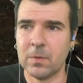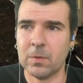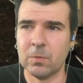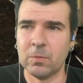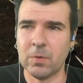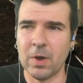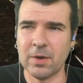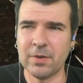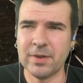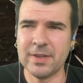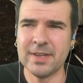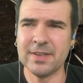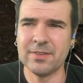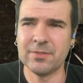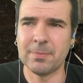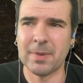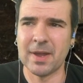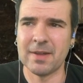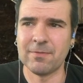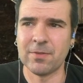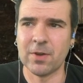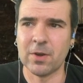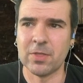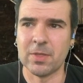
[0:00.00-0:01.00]
Routing is
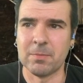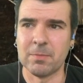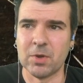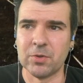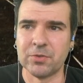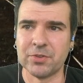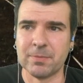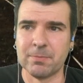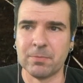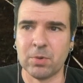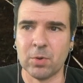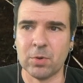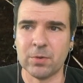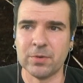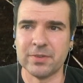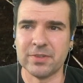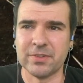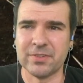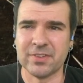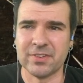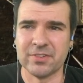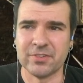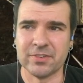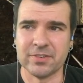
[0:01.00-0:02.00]
by far the most important
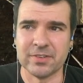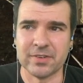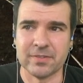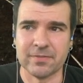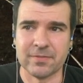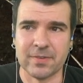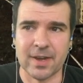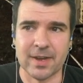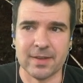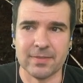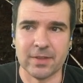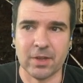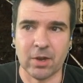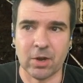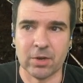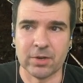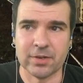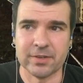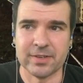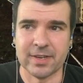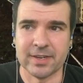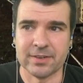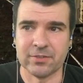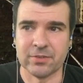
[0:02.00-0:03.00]
decision to define the
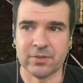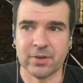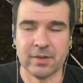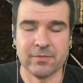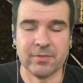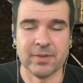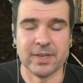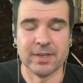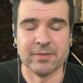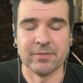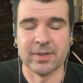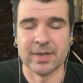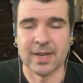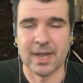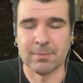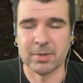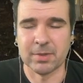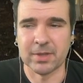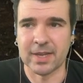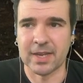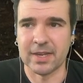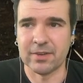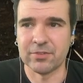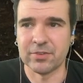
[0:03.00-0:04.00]
architecture of a given
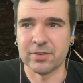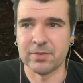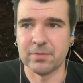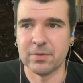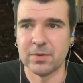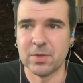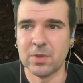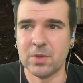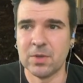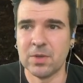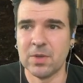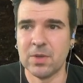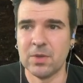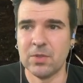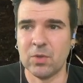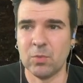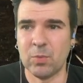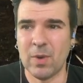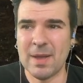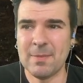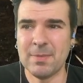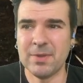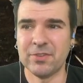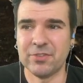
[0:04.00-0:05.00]
application. The
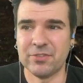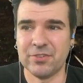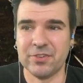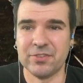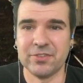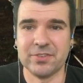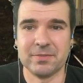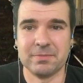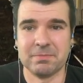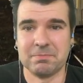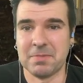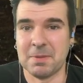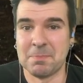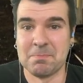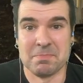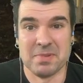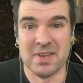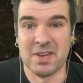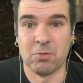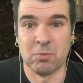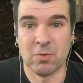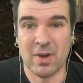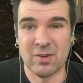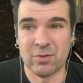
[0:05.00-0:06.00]
web is just a
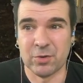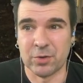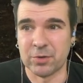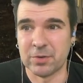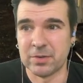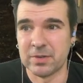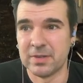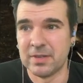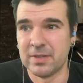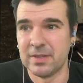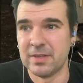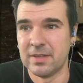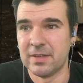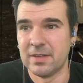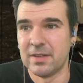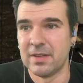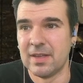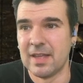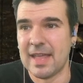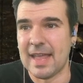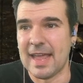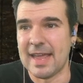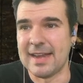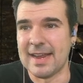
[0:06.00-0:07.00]
big router,
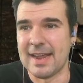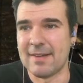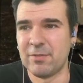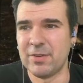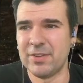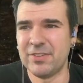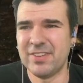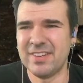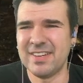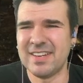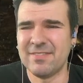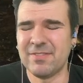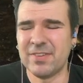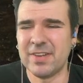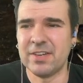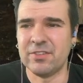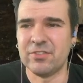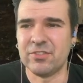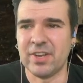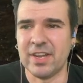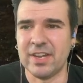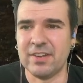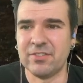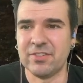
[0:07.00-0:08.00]
and every significant
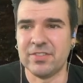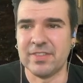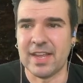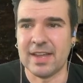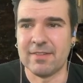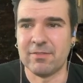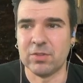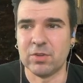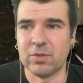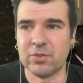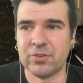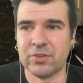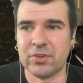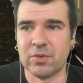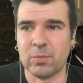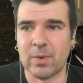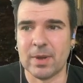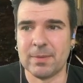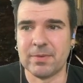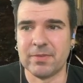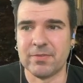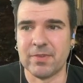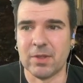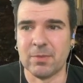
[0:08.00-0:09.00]
change in the evolution of
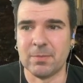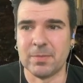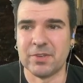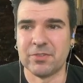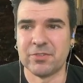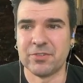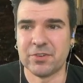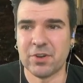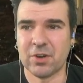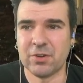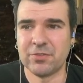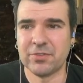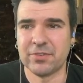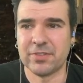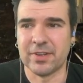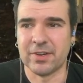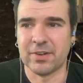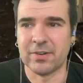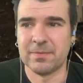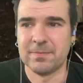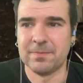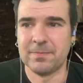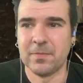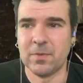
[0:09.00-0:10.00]
web development starts
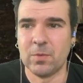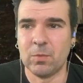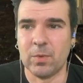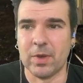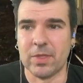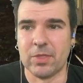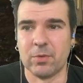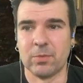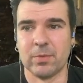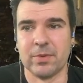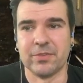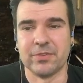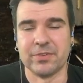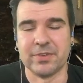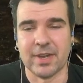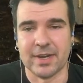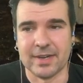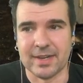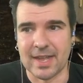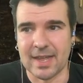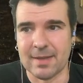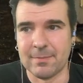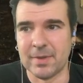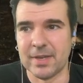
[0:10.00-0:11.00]
there, whether it was
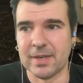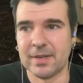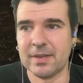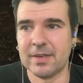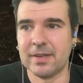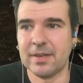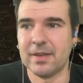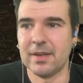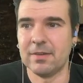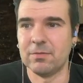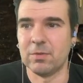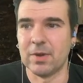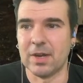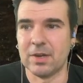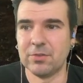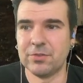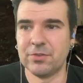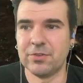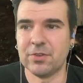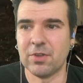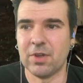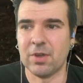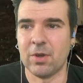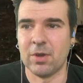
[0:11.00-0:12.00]
dynamic
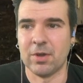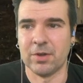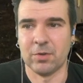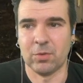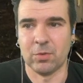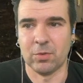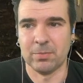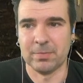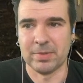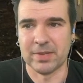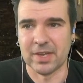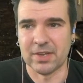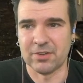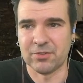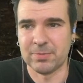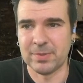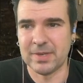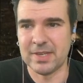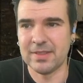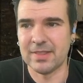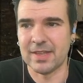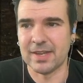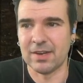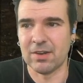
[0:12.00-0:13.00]
routes on old
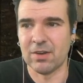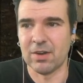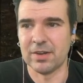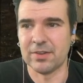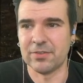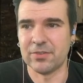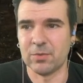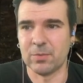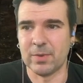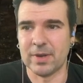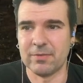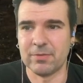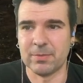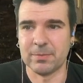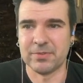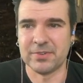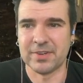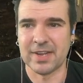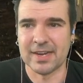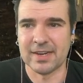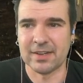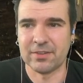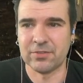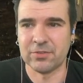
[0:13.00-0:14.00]
PHP that got us away from
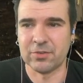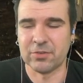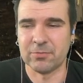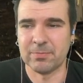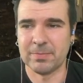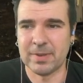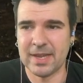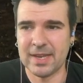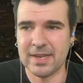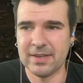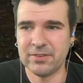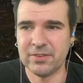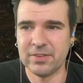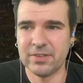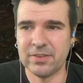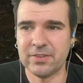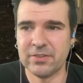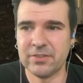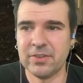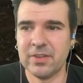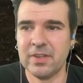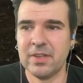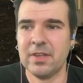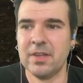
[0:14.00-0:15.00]
static served
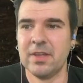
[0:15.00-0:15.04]
pages,